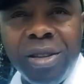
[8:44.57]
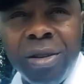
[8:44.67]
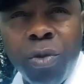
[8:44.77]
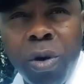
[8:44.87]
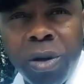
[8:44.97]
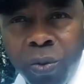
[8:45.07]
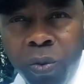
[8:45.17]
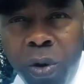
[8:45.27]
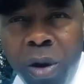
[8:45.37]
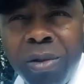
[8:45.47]
The
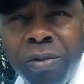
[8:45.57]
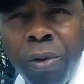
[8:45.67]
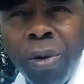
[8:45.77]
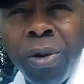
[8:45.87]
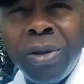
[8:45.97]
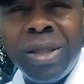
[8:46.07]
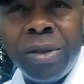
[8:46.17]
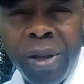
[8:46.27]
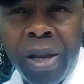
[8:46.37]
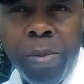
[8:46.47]
world for us is
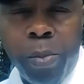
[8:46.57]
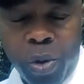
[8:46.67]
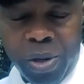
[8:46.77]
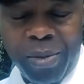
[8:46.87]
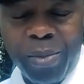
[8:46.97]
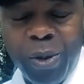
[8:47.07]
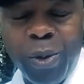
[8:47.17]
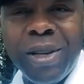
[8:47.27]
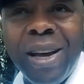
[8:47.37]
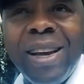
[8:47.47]
very important because